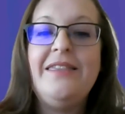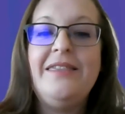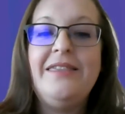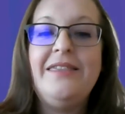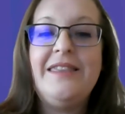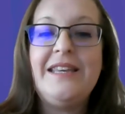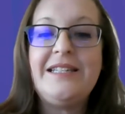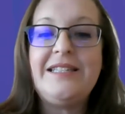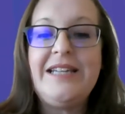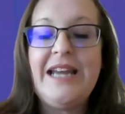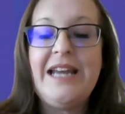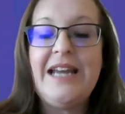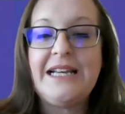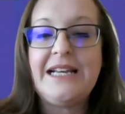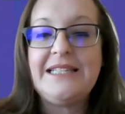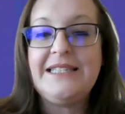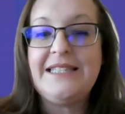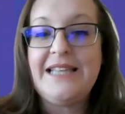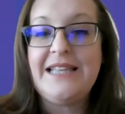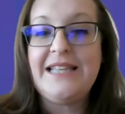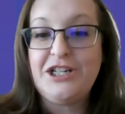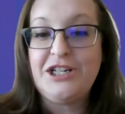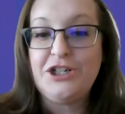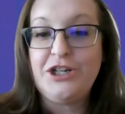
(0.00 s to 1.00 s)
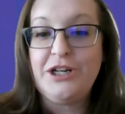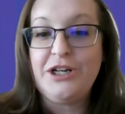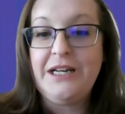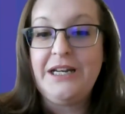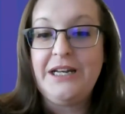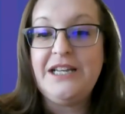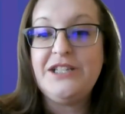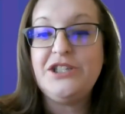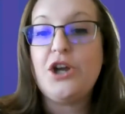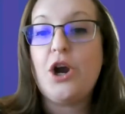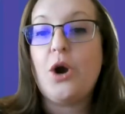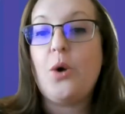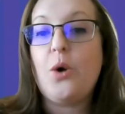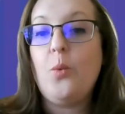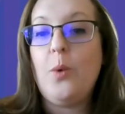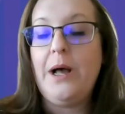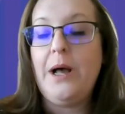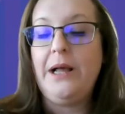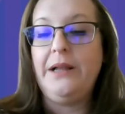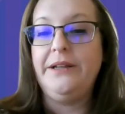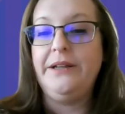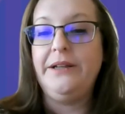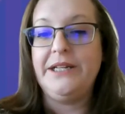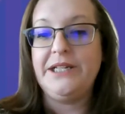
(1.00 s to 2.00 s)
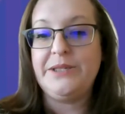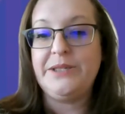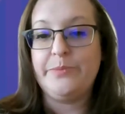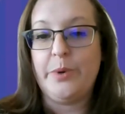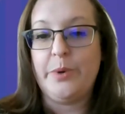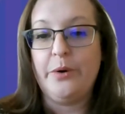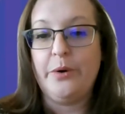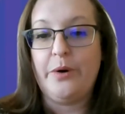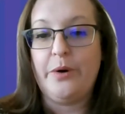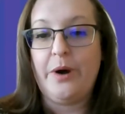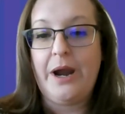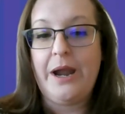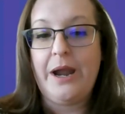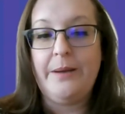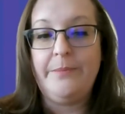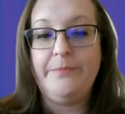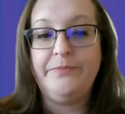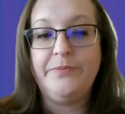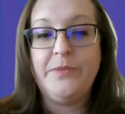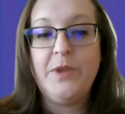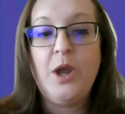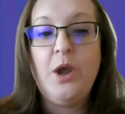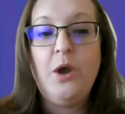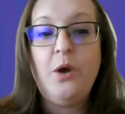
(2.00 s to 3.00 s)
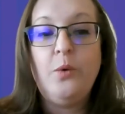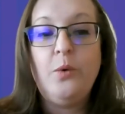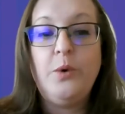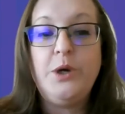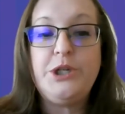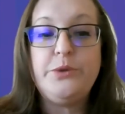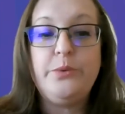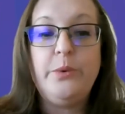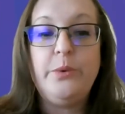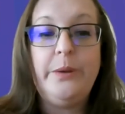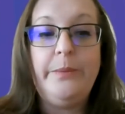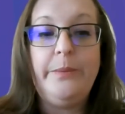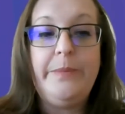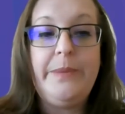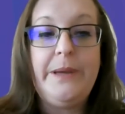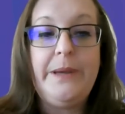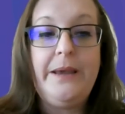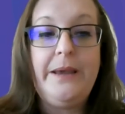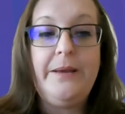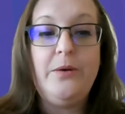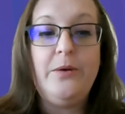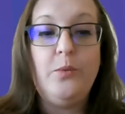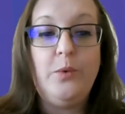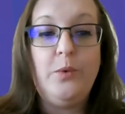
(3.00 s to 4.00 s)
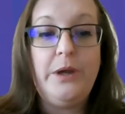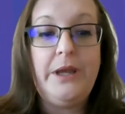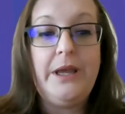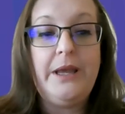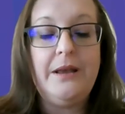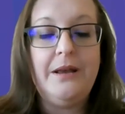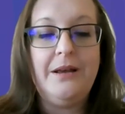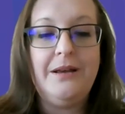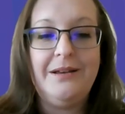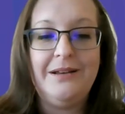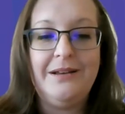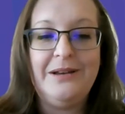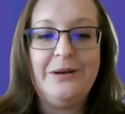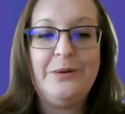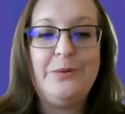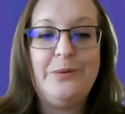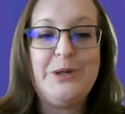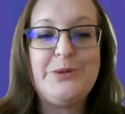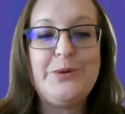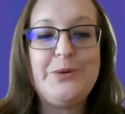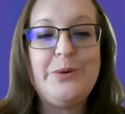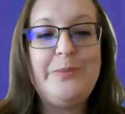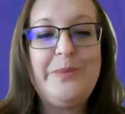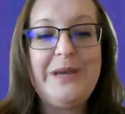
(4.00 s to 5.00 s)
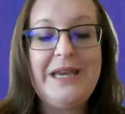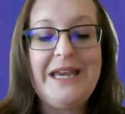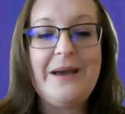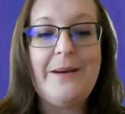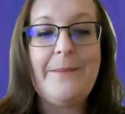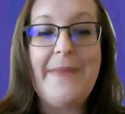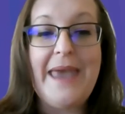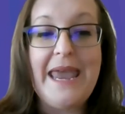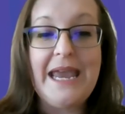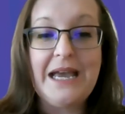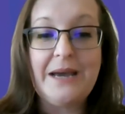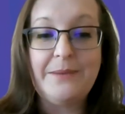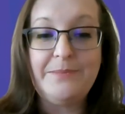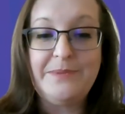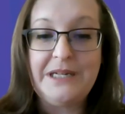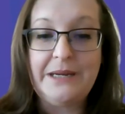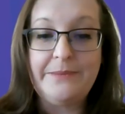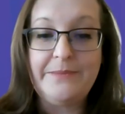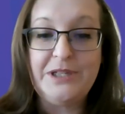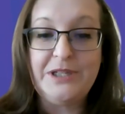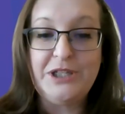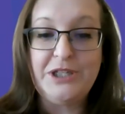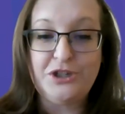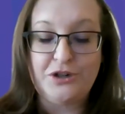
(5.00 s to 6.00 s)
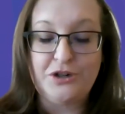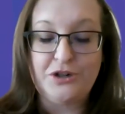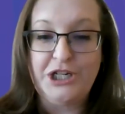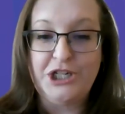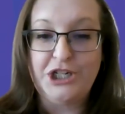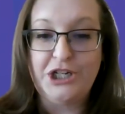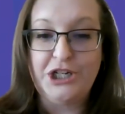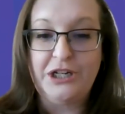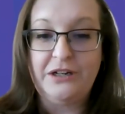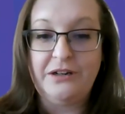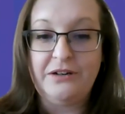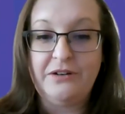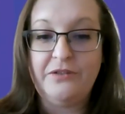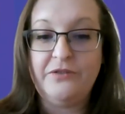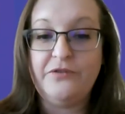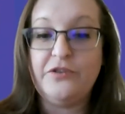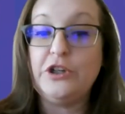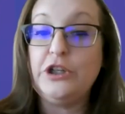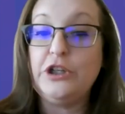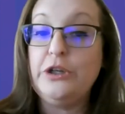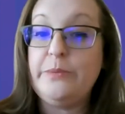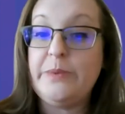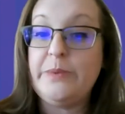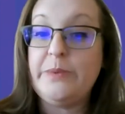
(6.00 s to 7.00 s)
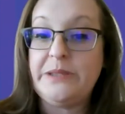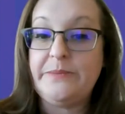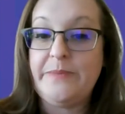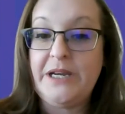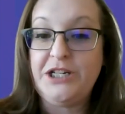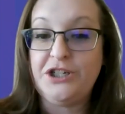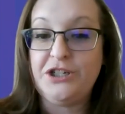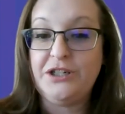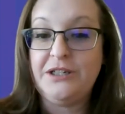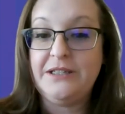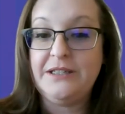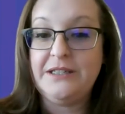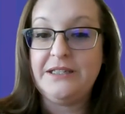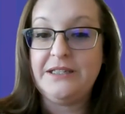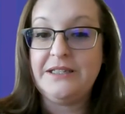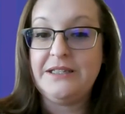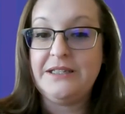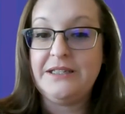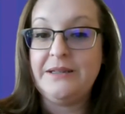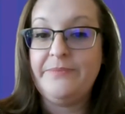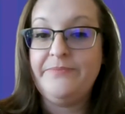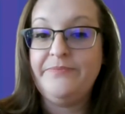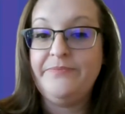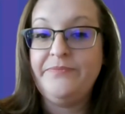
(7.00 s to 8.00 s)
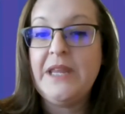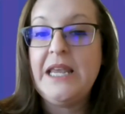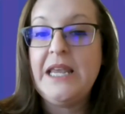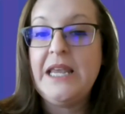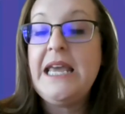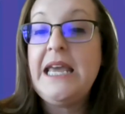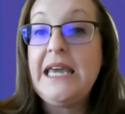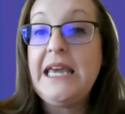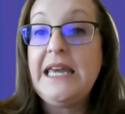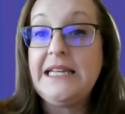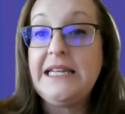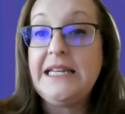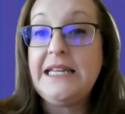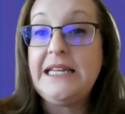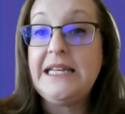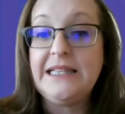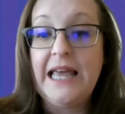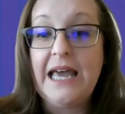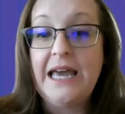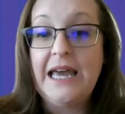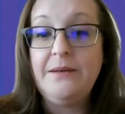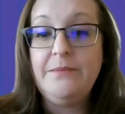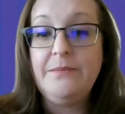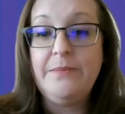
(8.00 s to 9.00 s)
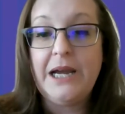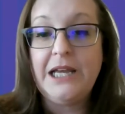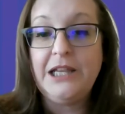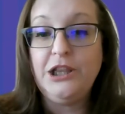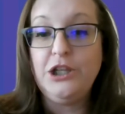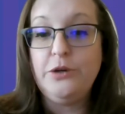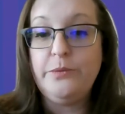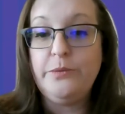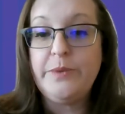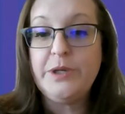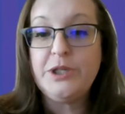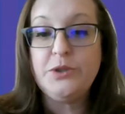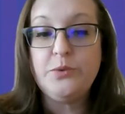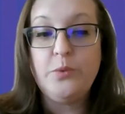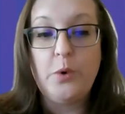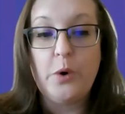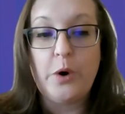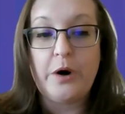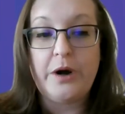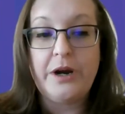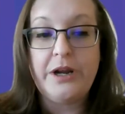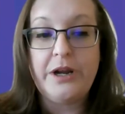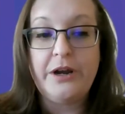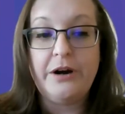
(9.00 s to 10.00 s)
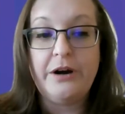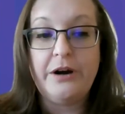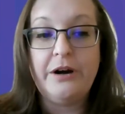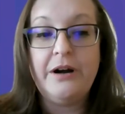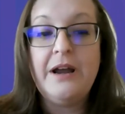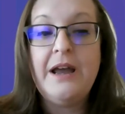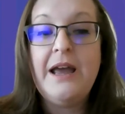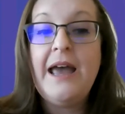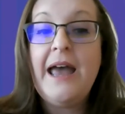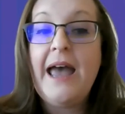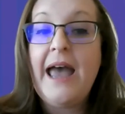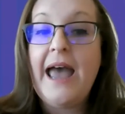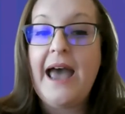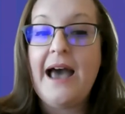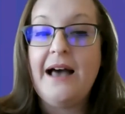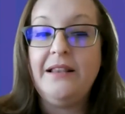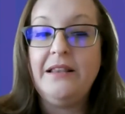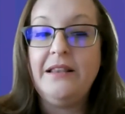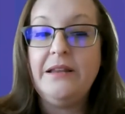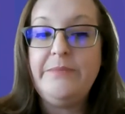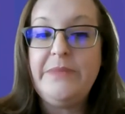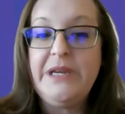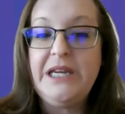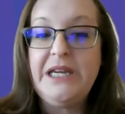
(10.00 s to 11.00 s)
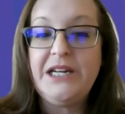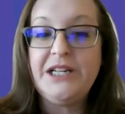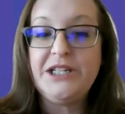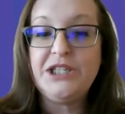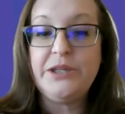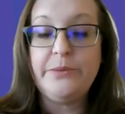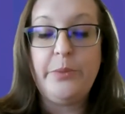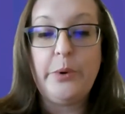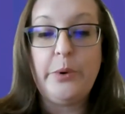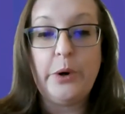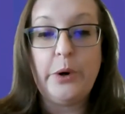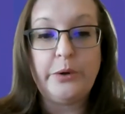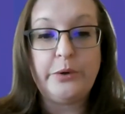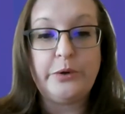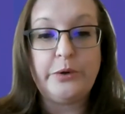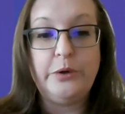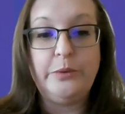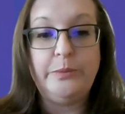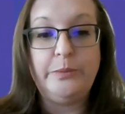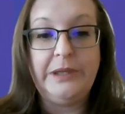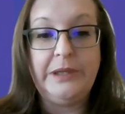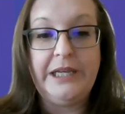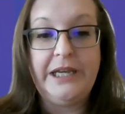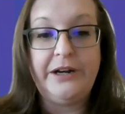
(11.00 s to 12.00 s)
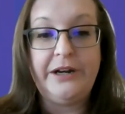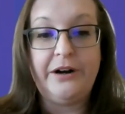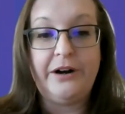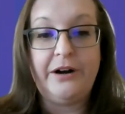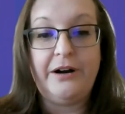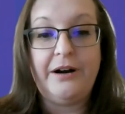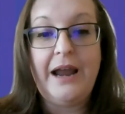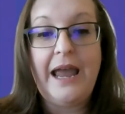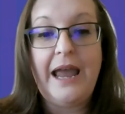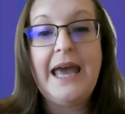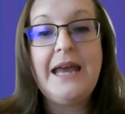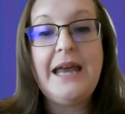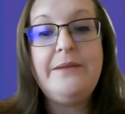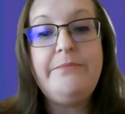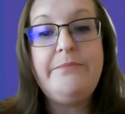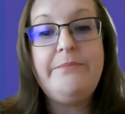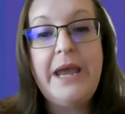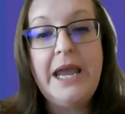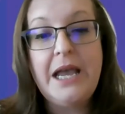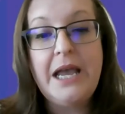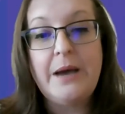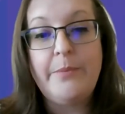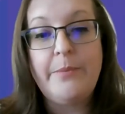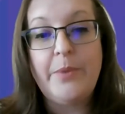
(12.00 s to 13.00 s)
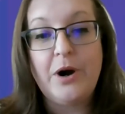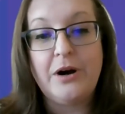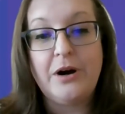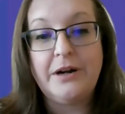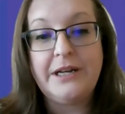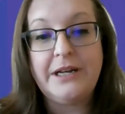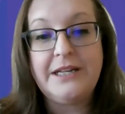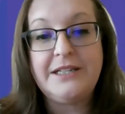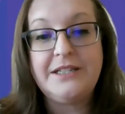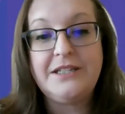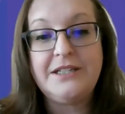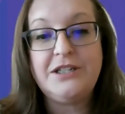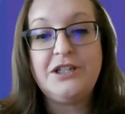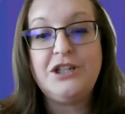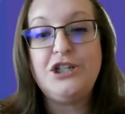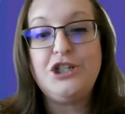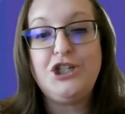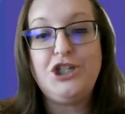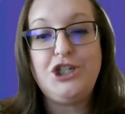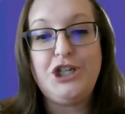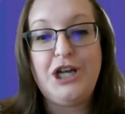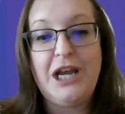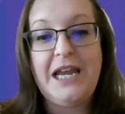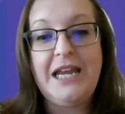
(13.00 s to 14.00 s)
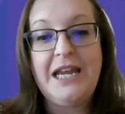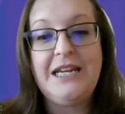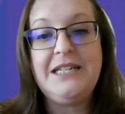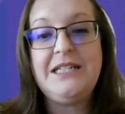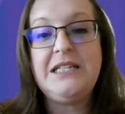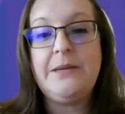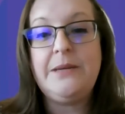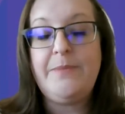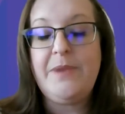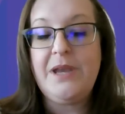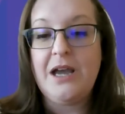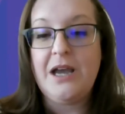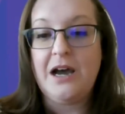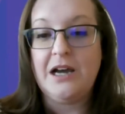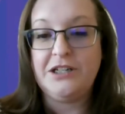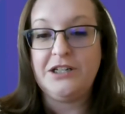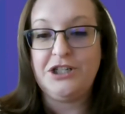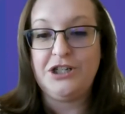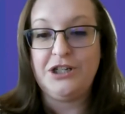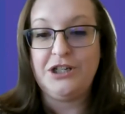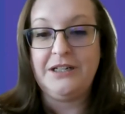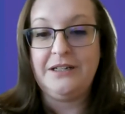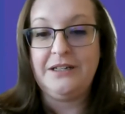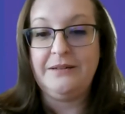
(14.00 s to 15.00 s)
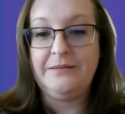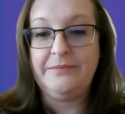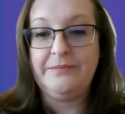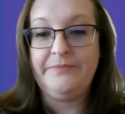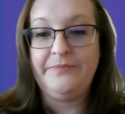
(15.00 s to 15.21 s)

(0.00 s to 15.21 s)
This next session is our wellness program, which will be a makeup demonstration for lupus patients. It is led by Lupus Warrior, Alameda support group leader, and makeup artist Jane Tipiachin.